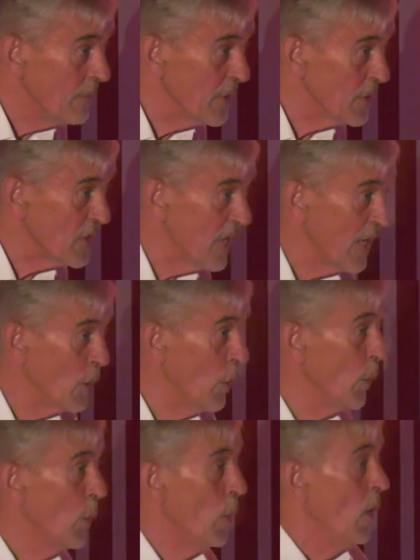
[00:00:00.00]
Because like
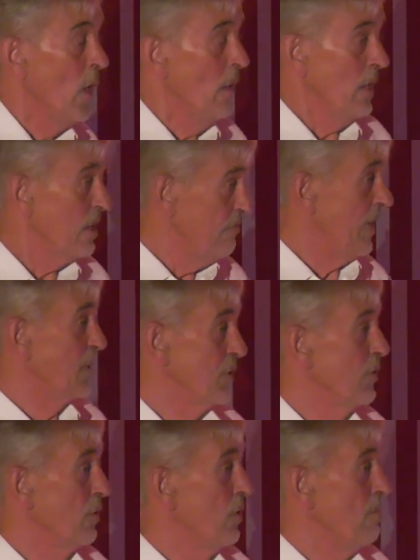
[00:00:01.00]
all
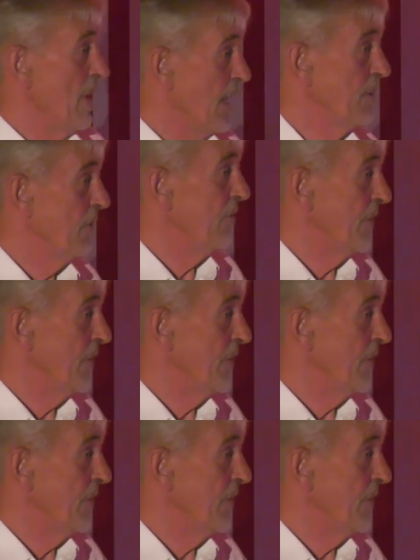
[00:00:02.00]
conventional management